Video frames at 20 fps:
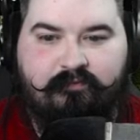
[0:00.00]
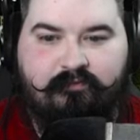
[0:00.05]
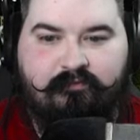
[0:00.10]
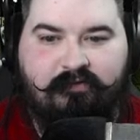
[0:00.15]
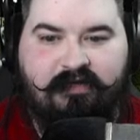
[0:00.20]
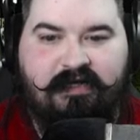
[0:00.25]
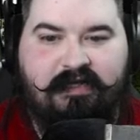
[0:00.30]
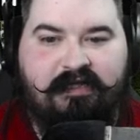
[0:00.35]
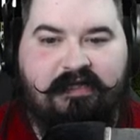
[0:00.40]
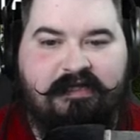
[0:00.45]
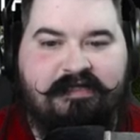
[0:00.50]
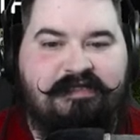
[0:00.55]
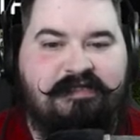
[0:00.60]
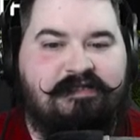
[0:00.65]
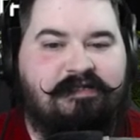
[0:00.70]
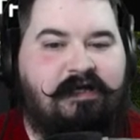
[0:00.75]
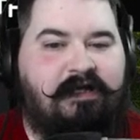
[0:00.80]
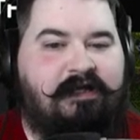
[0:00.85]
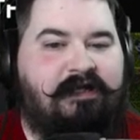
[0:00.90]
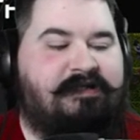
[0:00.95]
But at least
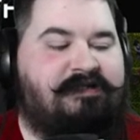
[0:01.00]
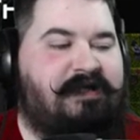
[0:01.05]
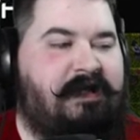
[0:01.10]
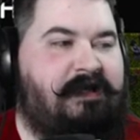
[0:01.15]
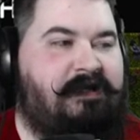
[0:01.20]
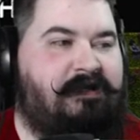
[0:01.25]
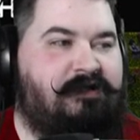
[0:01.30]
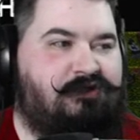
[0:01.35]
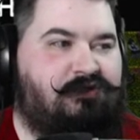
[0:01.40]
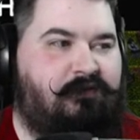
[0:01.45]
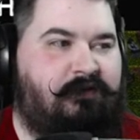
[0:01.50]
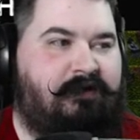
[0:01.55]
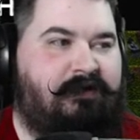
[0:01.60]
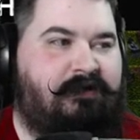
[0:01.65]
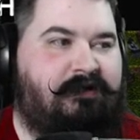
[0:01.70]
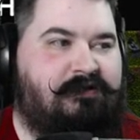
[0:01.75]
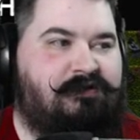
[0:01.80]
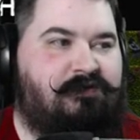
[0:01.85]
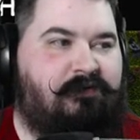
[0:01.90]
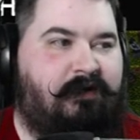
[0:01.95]
he's got like tanky
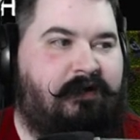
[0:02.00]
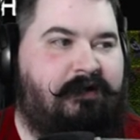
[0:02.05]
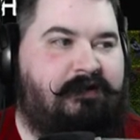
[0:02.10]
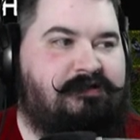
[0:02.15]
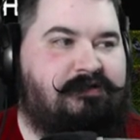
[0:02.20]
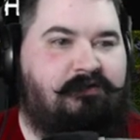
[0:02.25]
trinkets, right?